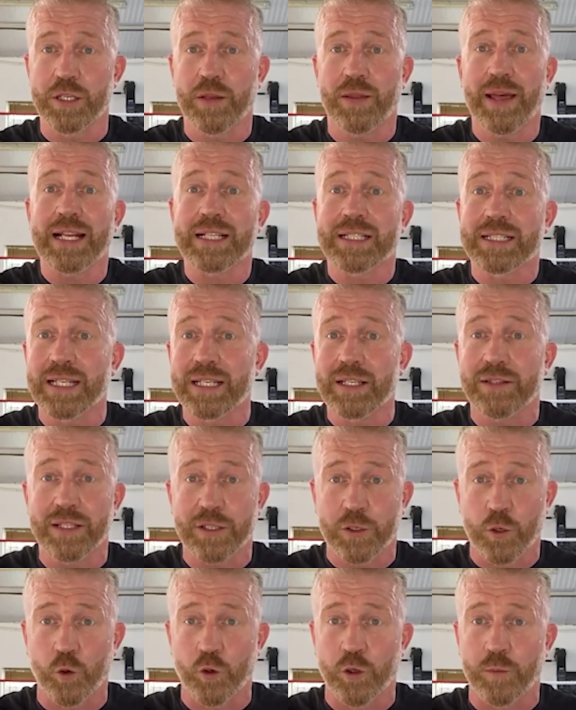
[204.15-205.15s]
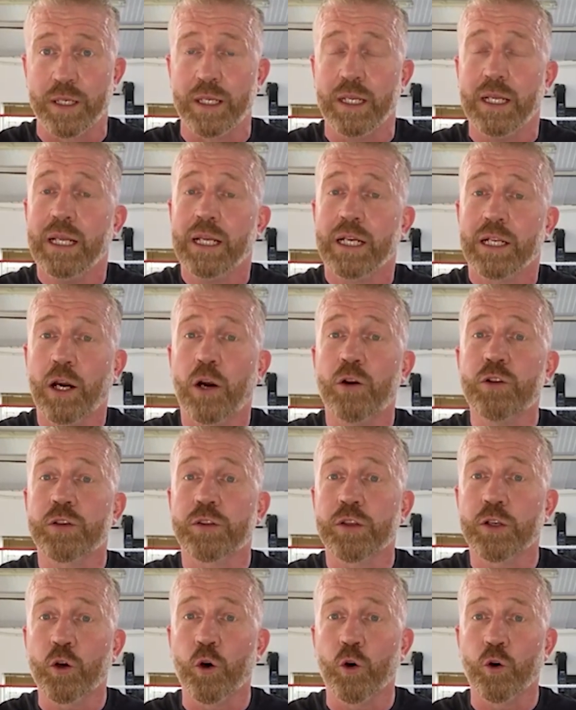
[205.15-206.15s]
So that's the Cornermen. Go to
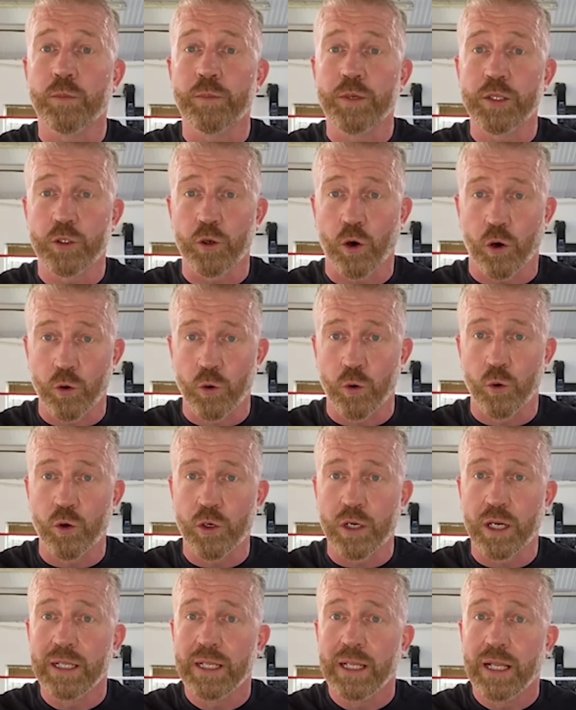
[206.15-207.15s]
thecornerman.org.